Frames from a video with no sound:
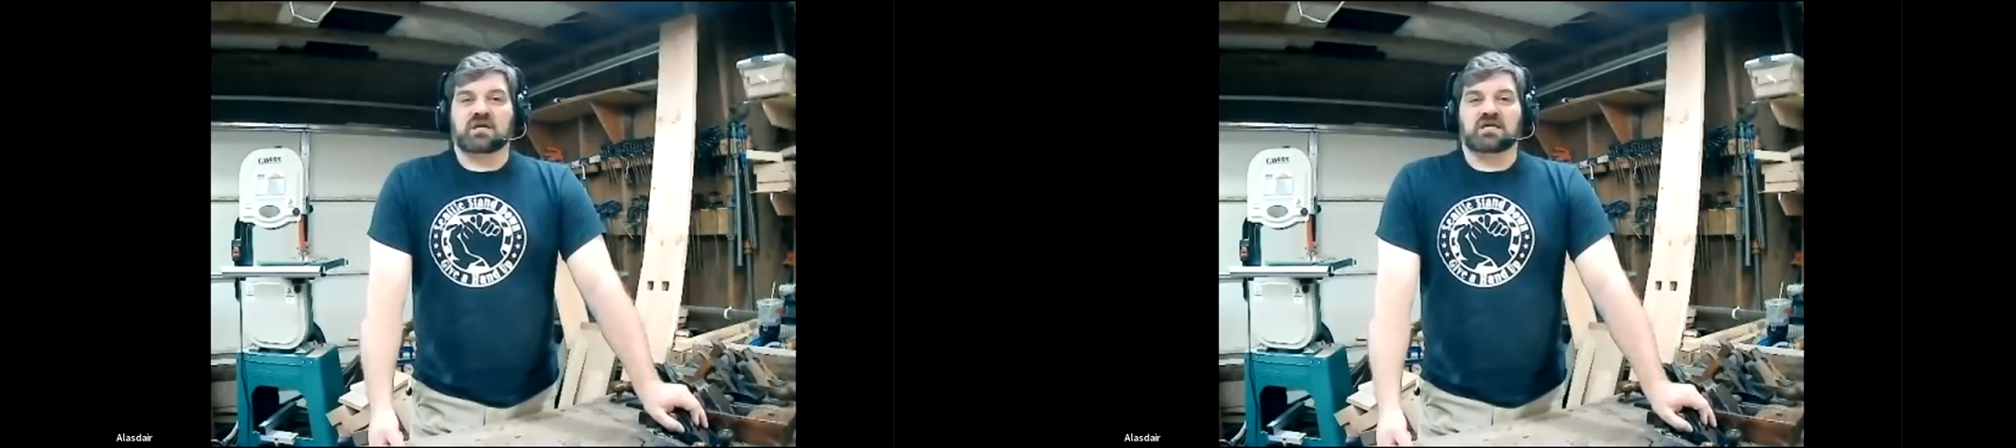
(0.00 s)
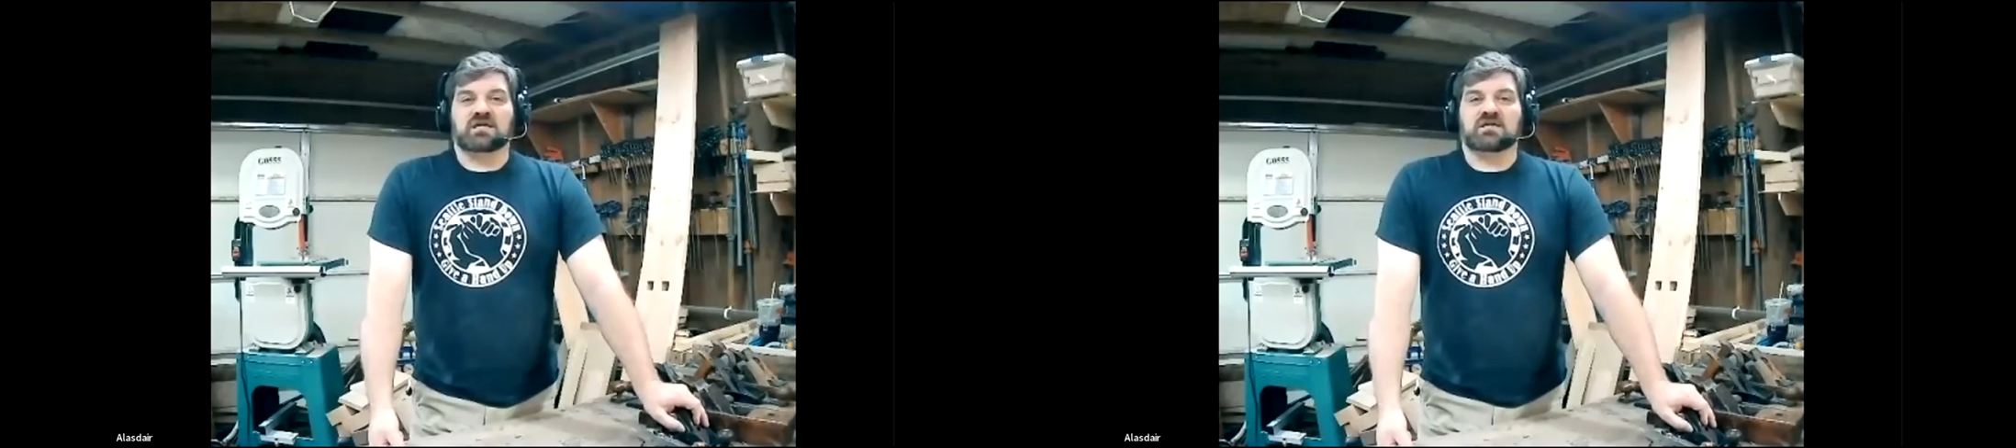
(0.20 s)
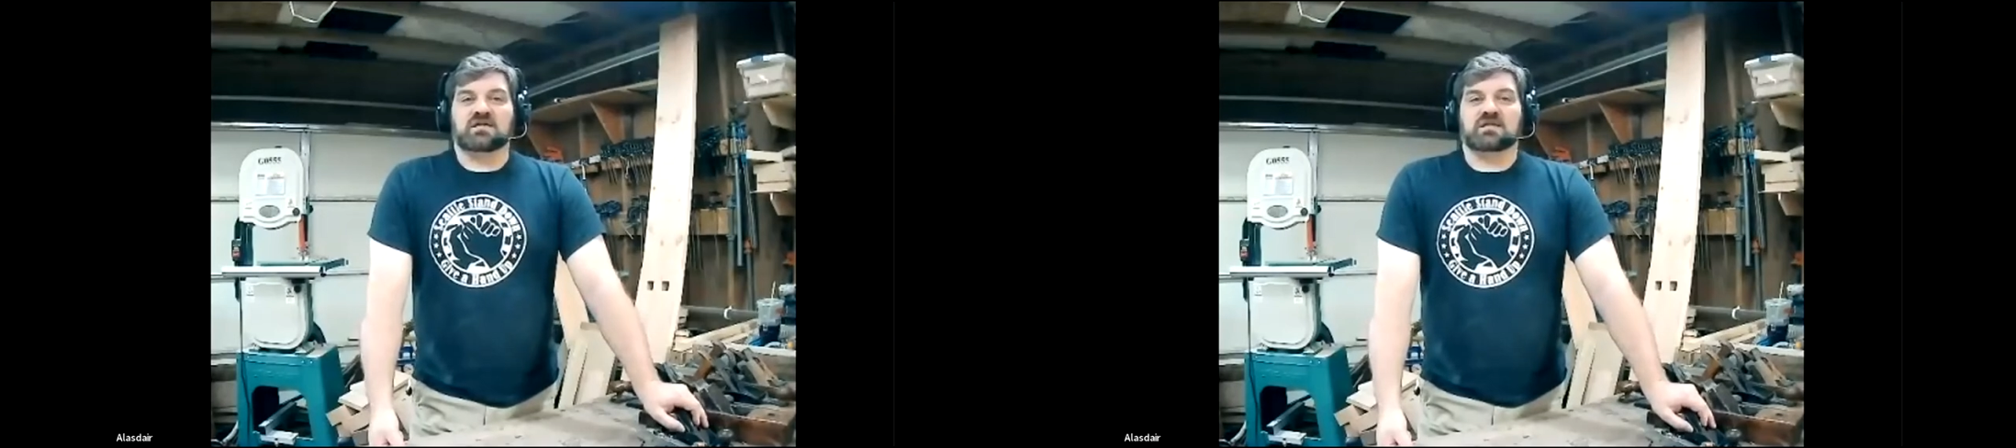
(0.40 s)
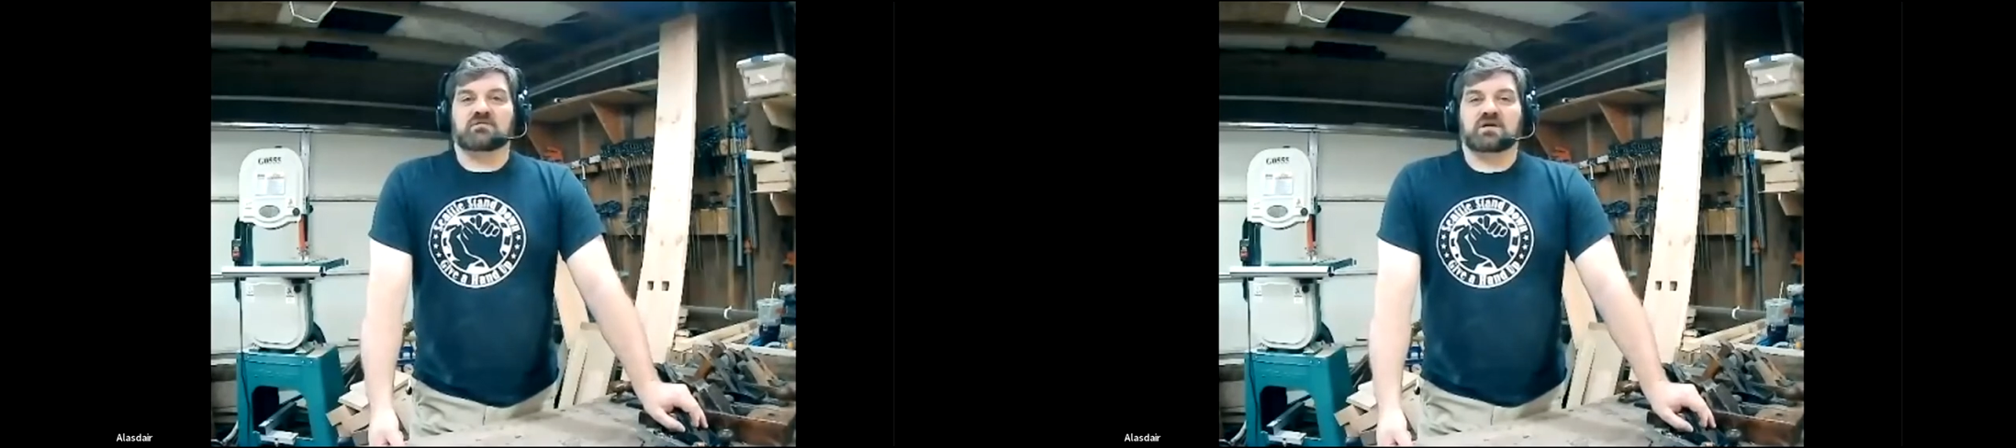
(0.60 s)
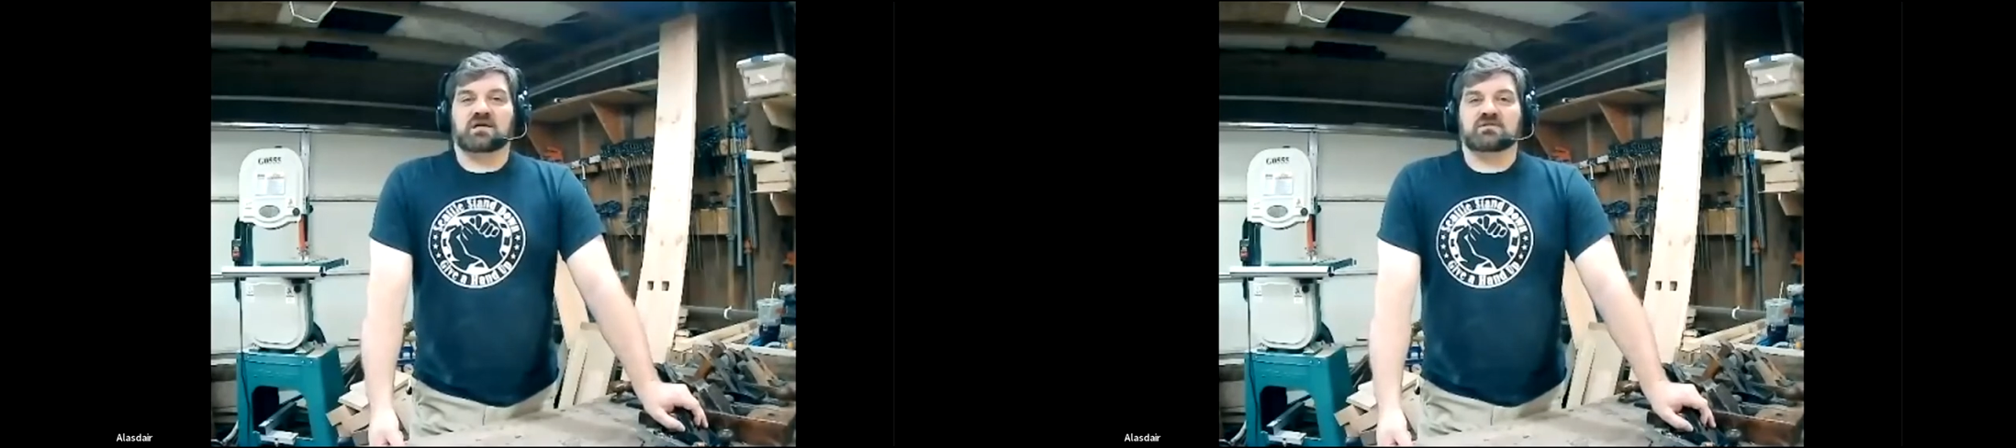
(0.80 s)
and they go
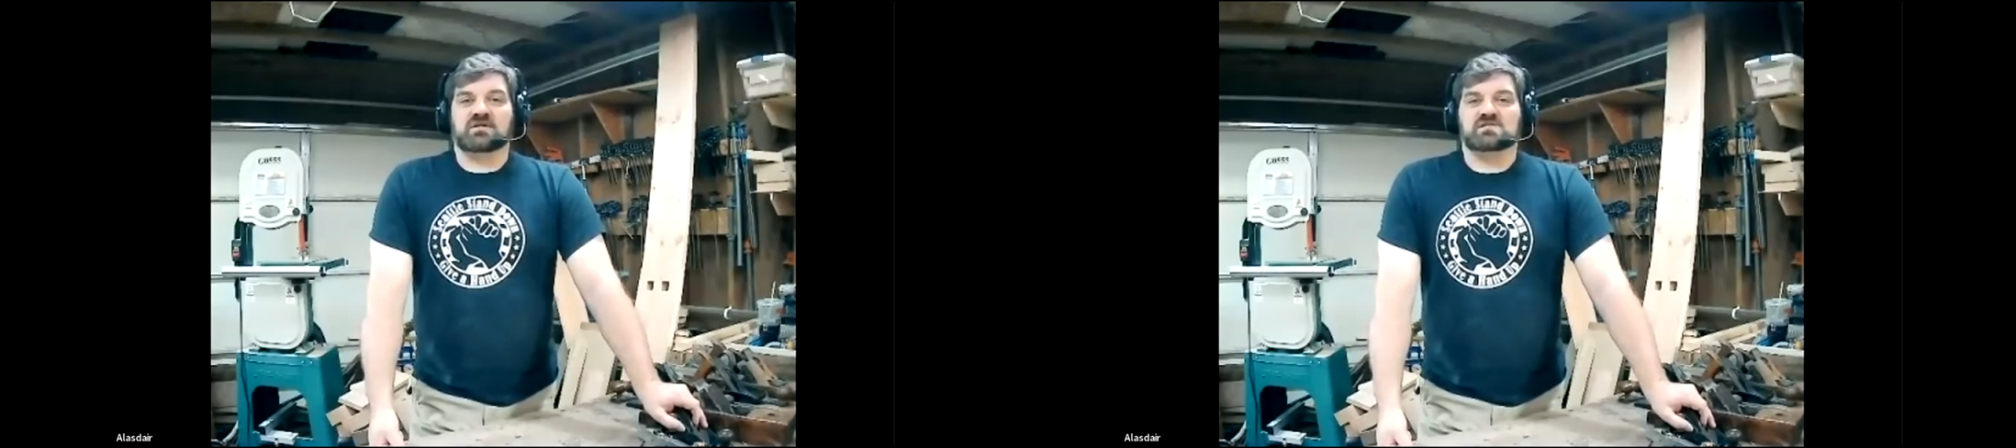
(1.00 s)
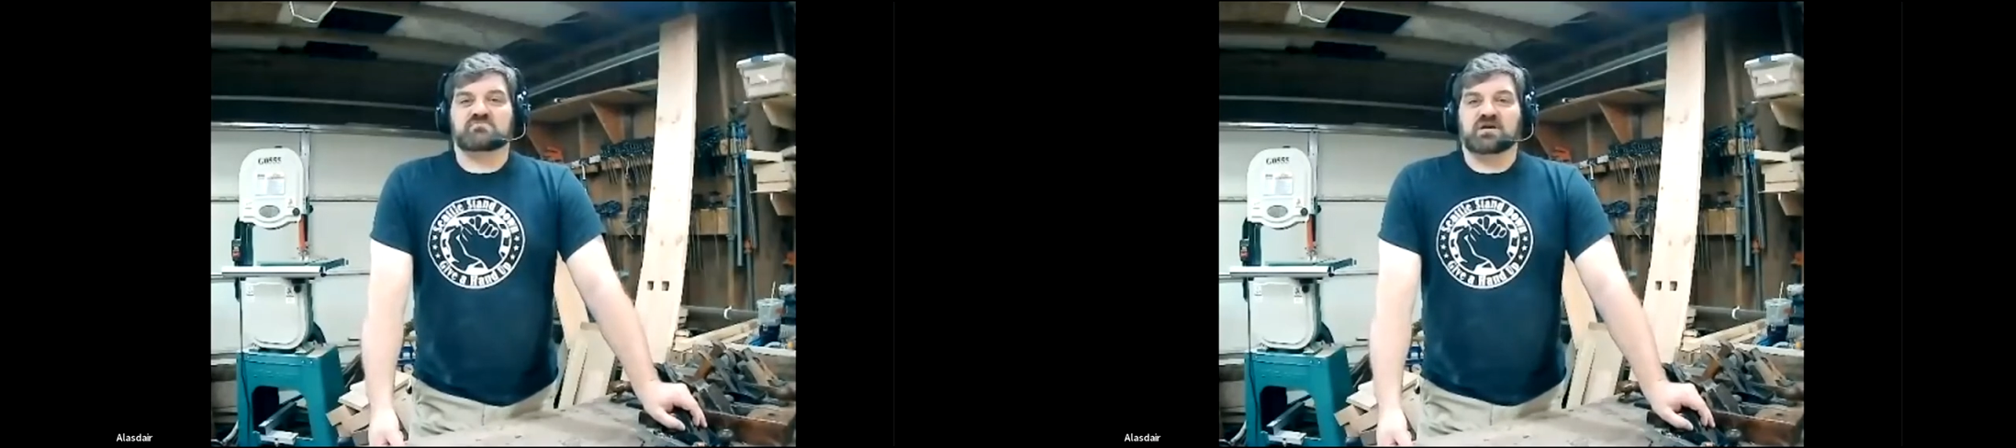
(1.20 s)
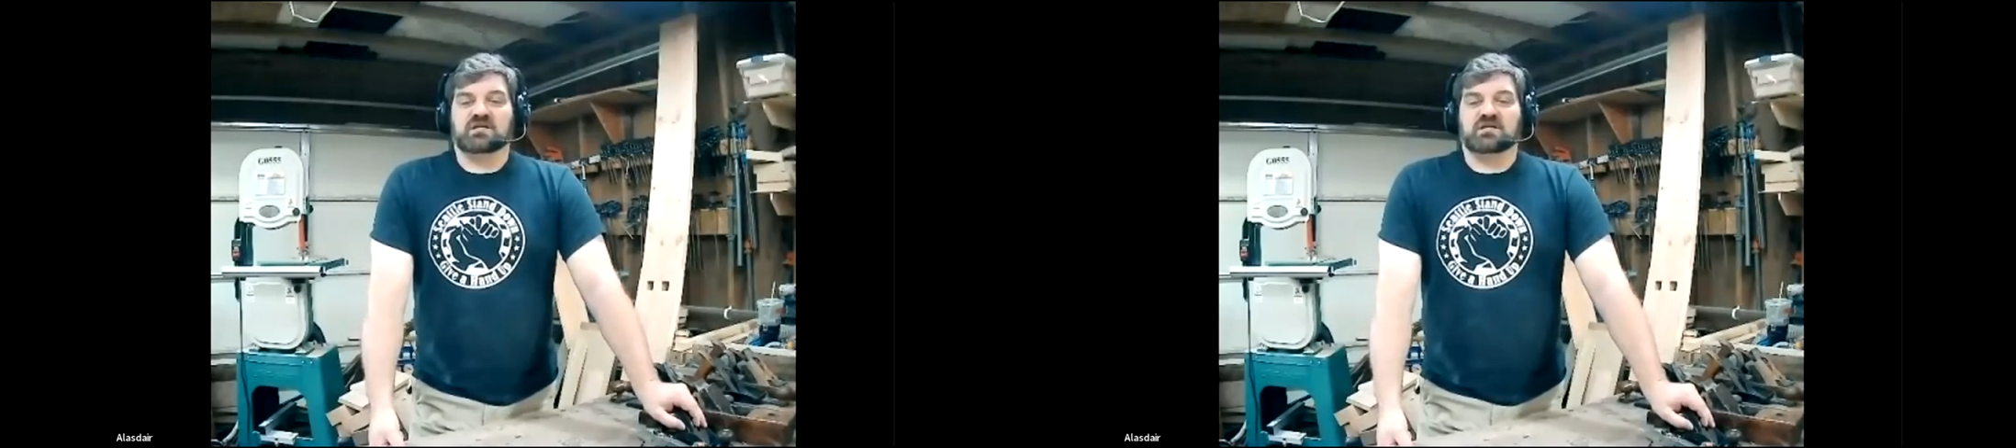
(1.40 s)
out and they spend